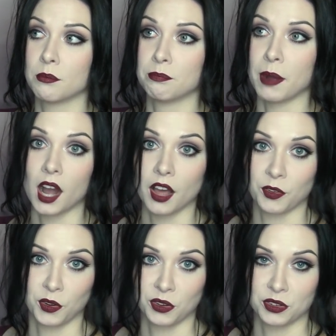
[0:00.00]

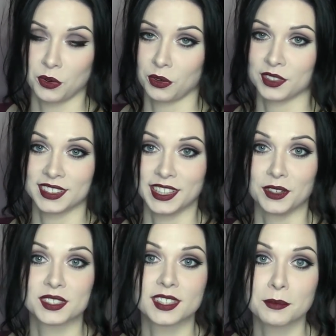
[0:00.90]
bothered or, you
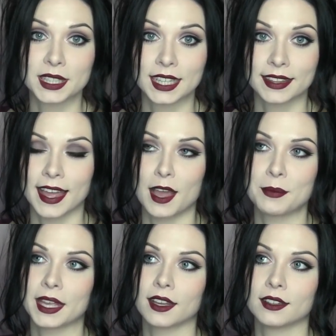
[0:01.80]
know, something like that,
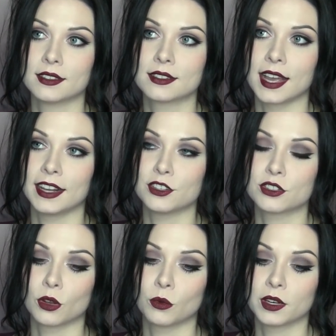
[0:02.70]
because I
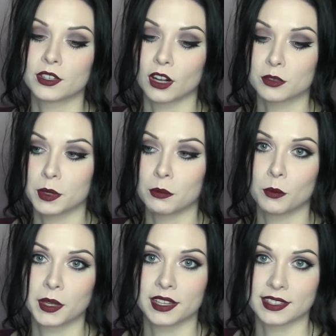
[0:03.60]
just don't want to talk to people
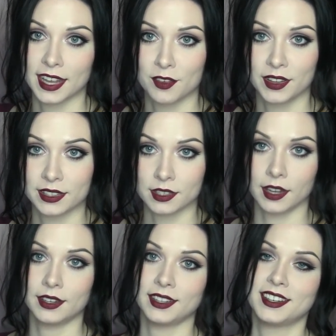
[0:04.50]
because I have
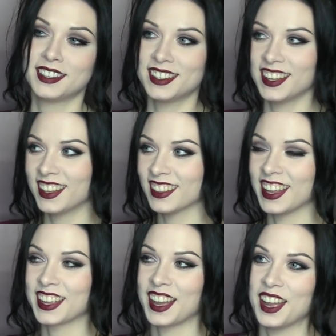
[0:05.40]
anxiety. Like